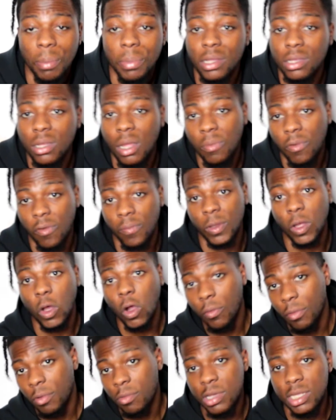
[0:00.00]
picked up from the
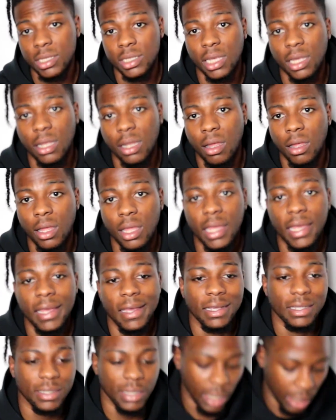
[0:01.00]
other retailer
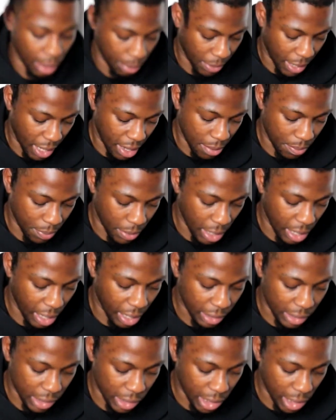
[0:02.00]
is that the Patta pair
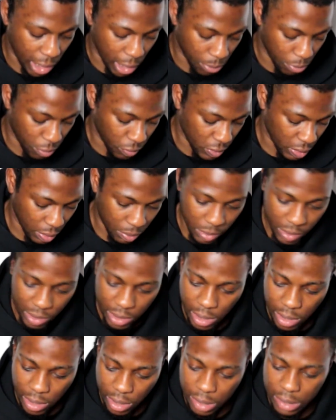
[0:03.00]
actually came with some
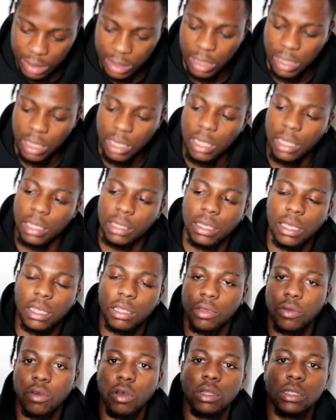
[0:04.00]
stickers. Again,
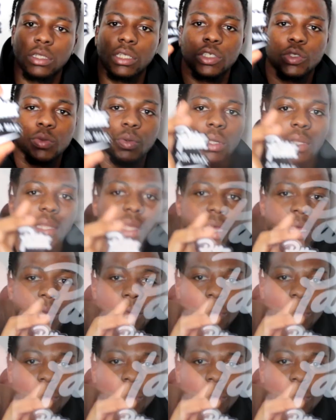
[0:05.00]
you've got this one here